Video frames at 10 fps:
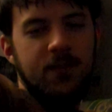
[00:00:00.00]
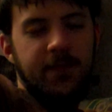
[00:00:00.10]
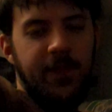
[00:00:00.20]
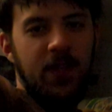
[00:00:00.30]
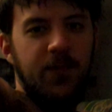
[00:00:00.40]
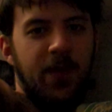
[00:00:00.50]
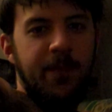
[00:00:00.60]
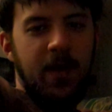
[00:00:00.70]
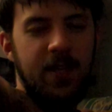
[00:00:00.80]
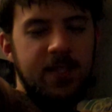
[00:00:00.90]
Defeated by
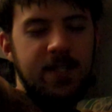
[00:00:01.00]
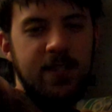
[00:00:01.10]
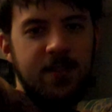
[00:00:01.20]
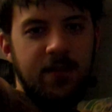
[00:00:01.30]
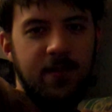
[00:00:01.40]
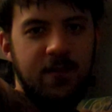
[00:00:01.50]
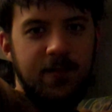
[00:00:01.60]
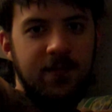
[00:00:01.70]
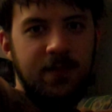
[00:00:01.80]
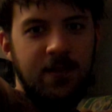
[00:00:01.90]
Mighty Caesar.
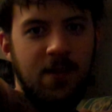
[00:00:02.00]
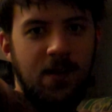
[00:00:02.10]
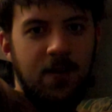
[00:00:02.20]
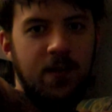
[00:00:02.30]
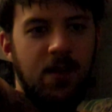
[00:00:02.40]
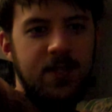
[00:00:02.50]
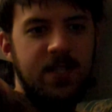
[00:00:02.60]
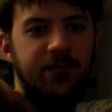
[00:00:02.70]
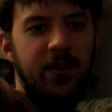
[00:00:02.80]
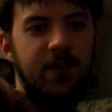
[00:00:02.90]
I
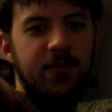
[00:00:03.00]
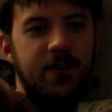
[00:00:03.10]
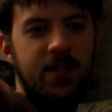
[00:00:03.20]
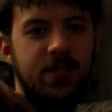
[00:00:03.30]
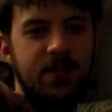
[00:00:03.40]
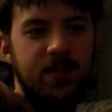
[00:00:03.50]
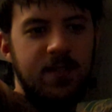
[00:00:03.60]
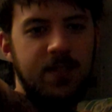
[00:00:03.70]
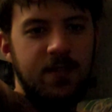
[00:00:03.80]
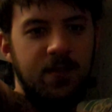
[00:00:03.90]
still want to do the
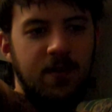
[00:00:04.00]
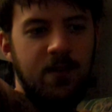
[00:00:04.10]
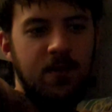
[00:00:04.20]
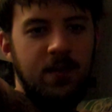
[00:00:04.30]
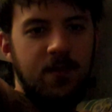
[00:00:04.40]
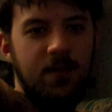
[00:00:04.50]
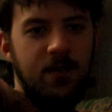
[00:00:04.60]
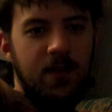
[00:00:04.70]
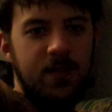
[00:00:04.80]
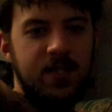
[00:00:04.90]
dishes.
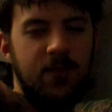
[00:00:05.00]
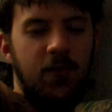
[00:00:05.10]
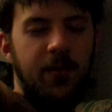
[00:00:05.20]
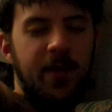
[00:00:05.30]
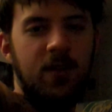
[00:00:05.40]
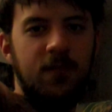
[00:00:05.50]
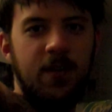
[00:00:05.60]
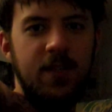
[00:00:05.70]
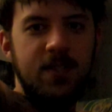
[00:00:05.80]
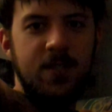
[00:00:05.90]
I still want to make
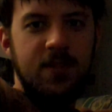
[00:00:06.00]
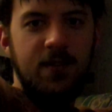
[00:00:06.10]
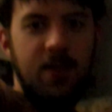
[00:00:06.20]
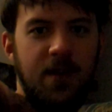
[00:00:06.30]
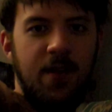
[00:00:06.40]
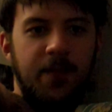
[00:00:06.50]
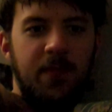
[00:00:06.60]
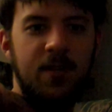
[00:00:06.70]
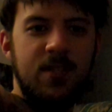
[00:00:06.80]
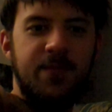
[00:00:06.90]
cookies.
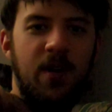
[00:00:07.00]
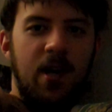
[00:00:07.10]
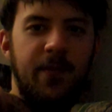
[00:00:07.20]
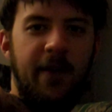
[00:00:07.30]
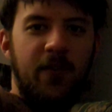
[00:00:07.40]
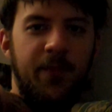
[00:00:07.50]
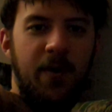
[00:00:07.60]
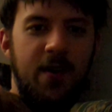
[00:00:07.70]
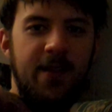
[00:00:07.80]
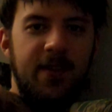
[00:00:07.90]
Because tomorrow I'm having a
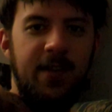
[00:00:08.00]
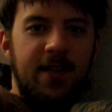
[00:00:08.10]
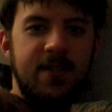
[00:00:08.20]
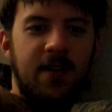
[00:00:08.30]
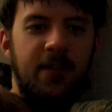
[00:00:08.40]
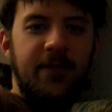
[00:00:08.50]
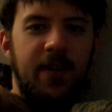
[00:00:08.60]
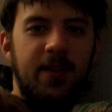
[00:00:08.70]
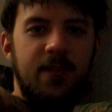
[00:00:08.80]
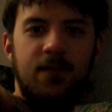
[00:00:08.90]
party that Dan's not
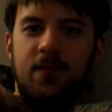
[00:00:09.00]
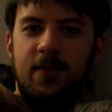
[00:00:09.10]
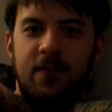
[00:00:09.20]
invited to.